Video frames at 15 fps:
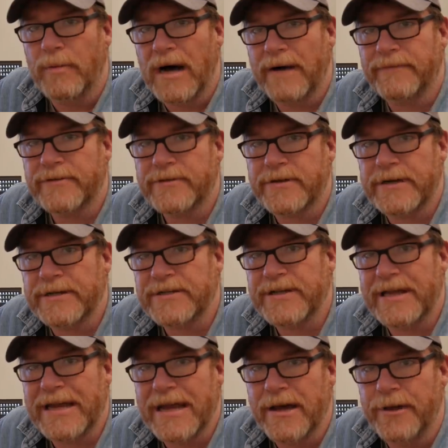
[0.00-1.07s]
office trying to
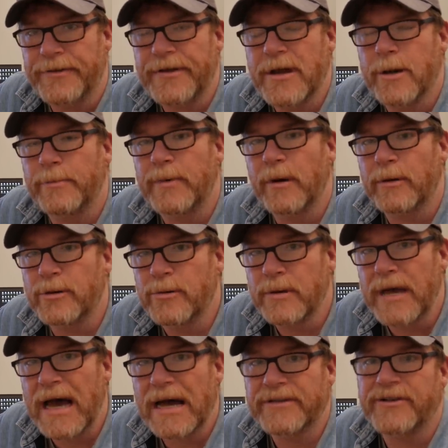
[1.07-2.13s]
stay healthy. Hope all you
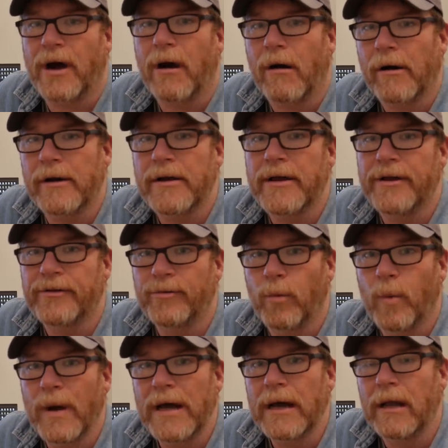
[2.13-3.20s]
guys are as
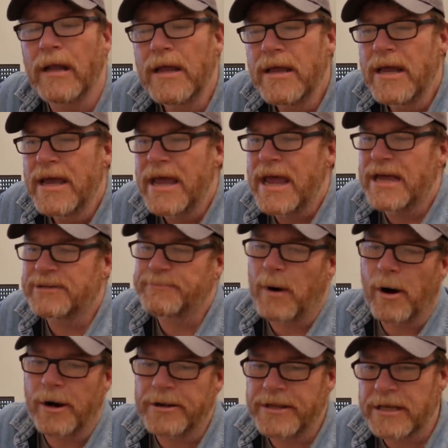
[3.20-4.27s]
well. As
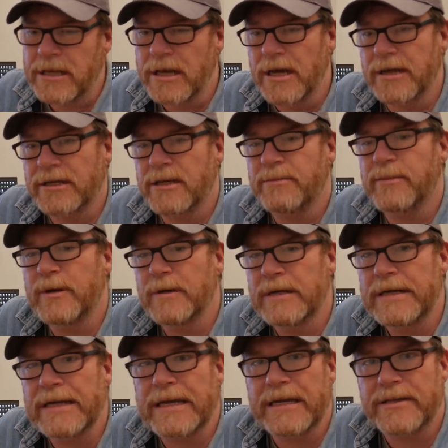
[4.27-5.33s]
part of the gun
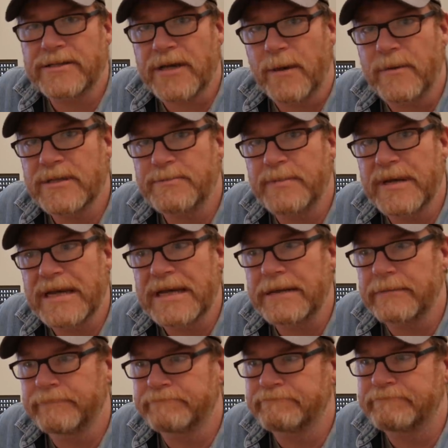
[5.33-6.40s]
community, it's always
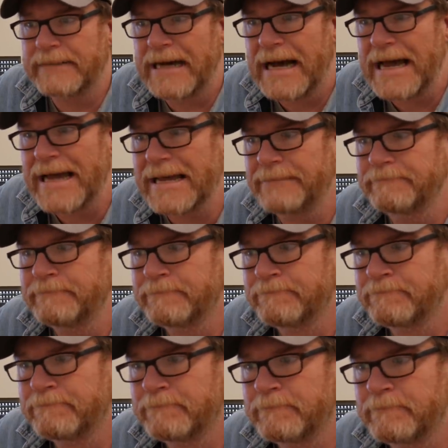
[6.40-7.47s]
been my,
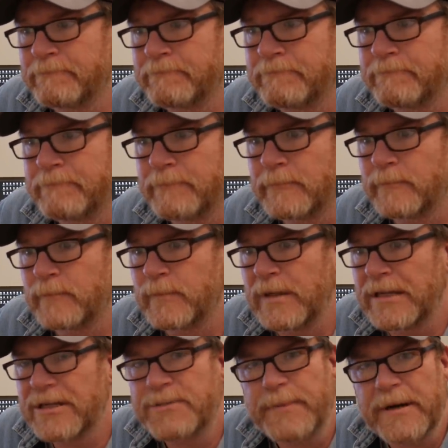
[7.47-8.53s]

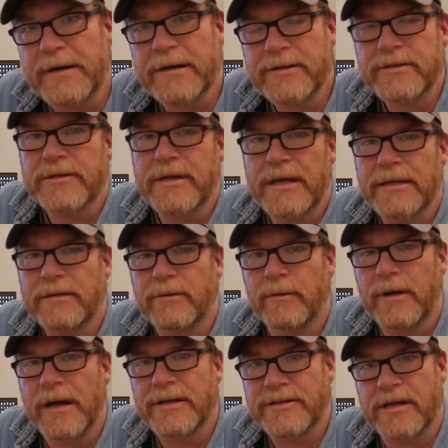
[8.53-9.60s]
well, experience that
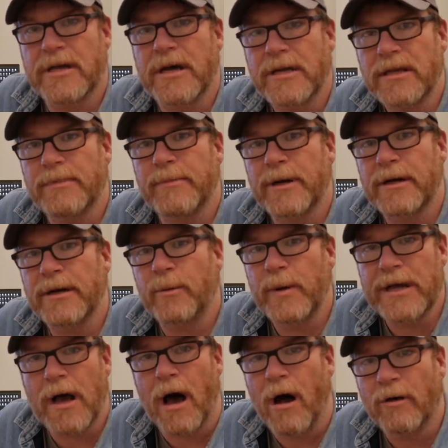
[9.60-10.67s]
as a gun community,
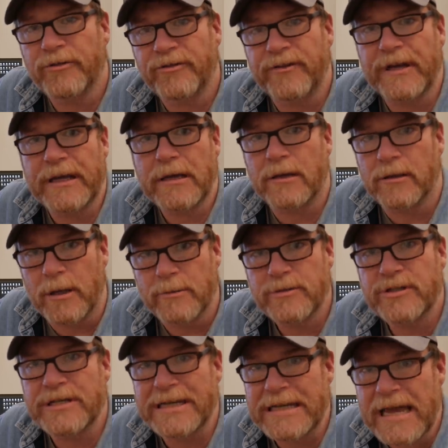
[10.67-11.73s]
we all stick
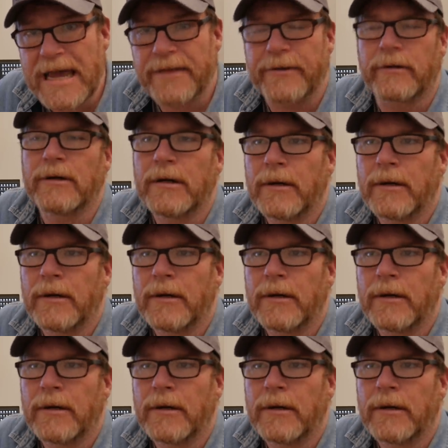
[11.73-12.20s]
close together.